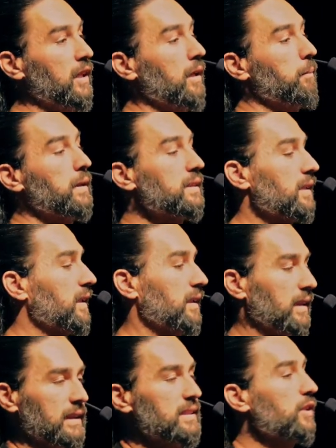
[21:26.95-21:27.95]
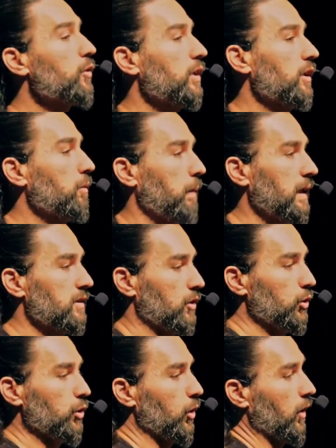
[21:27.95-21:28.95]
Because like, let's say you're here in Bansko,
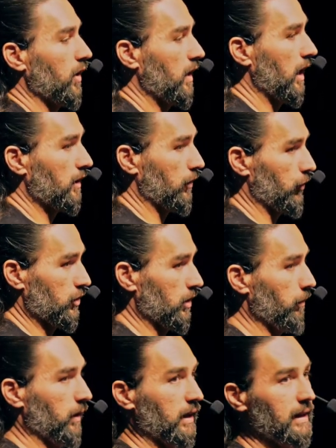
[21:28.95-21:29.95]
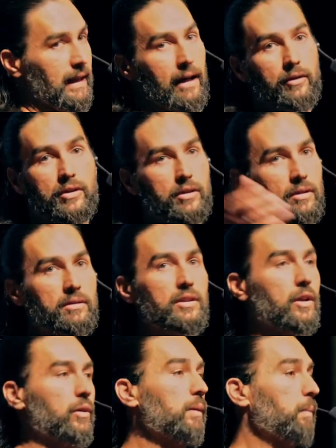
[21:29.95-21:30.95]
you go to the doctor for something, and now you're,
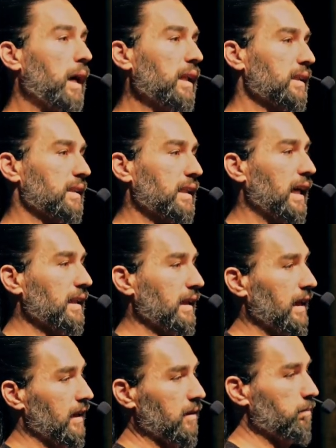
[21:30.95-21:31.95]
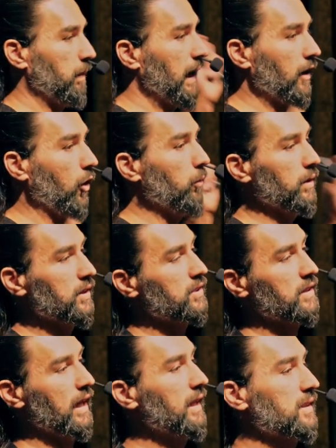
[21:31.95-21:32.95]
in Bali, Thailand, back home in the
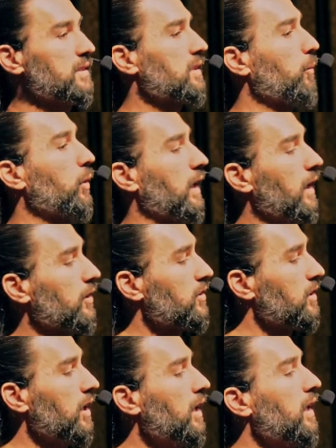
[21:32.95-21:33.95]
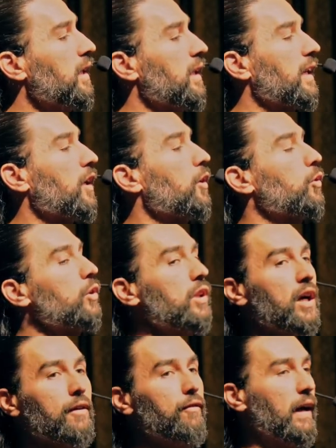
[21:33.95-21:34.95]
States, somewhere else. Like, good
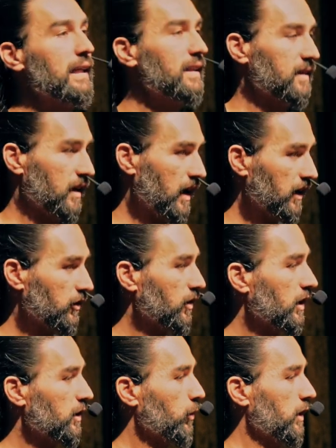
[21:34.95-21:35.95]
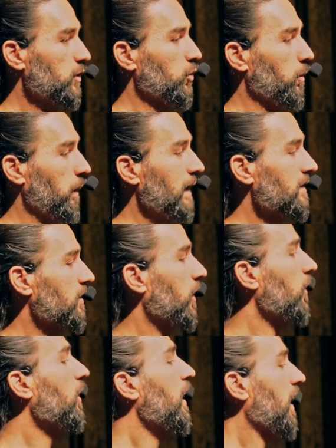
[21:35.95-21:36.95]
luck finding the doctor that you went to in
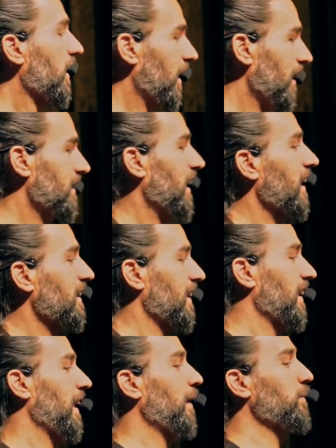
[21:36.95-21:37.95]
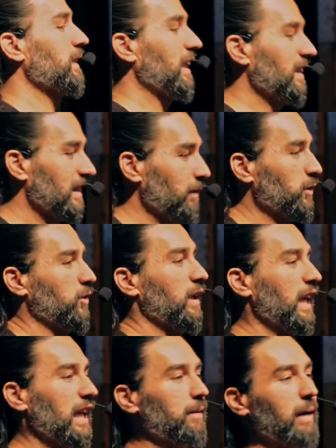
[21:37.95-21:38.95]
Bansko, contacting them, telling them your
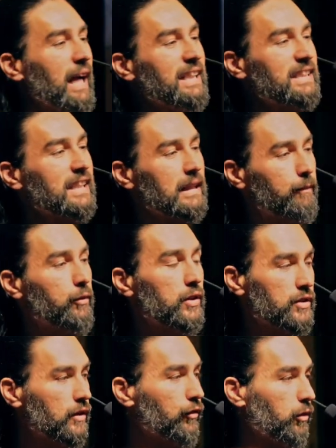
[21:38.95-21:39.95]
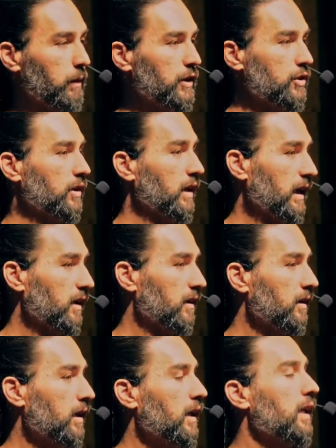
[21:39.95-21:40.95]
name, asking them for this information
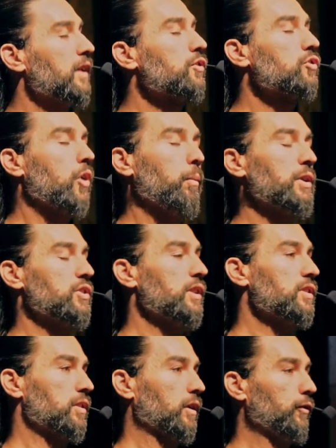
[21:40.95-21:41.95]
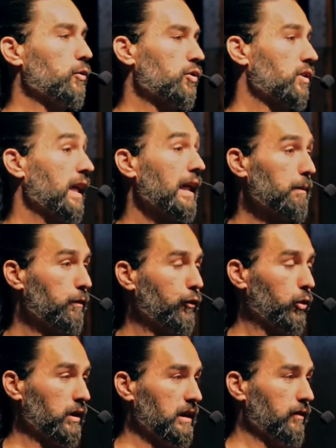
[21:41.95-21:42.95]
later. It's so much easier if you just get it
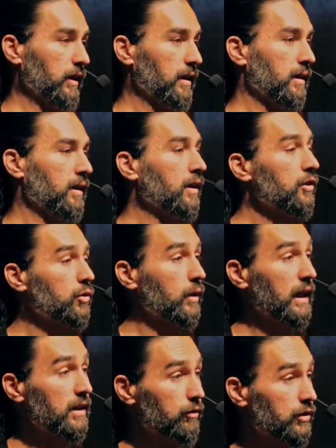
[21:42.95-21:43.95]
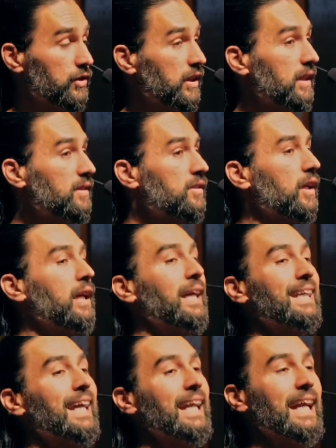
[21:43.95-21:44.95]
before leaving. So get the receipts,
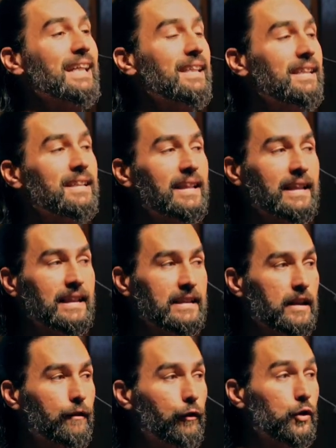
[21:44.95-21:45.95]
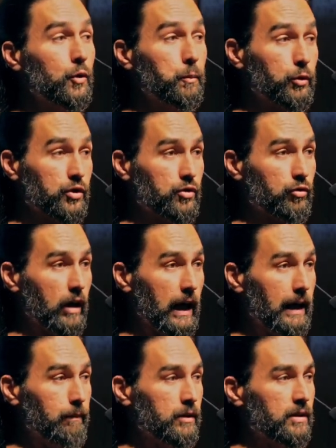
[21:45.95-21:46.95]
get anything that they did for you
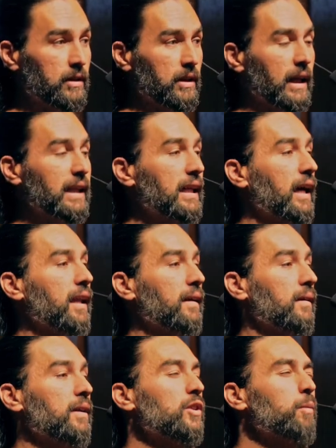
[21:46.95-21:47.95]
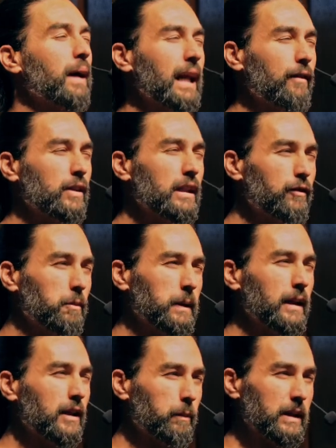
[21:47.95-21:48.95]
prescribed. And again, you might have to even be
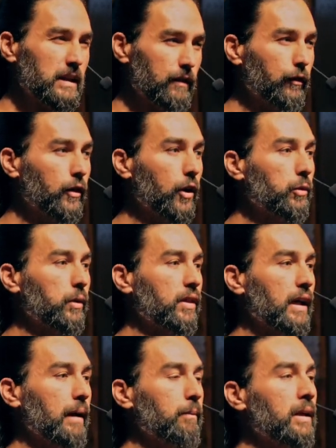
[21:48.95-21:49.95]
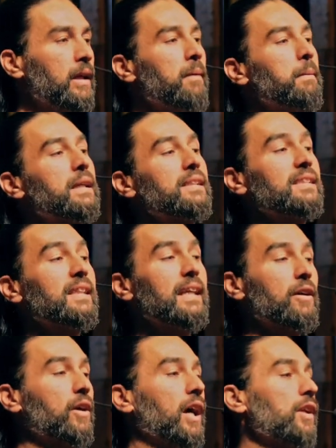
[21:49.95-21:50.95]
a little bit difficult with them because in
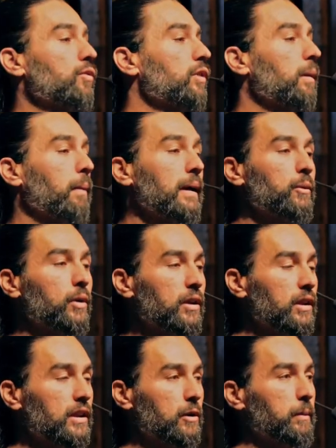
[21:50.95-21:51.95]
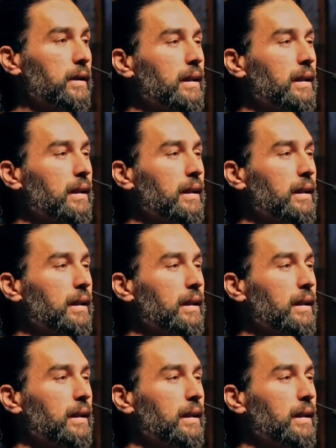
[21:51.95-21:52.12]
their country, it might work a little bit.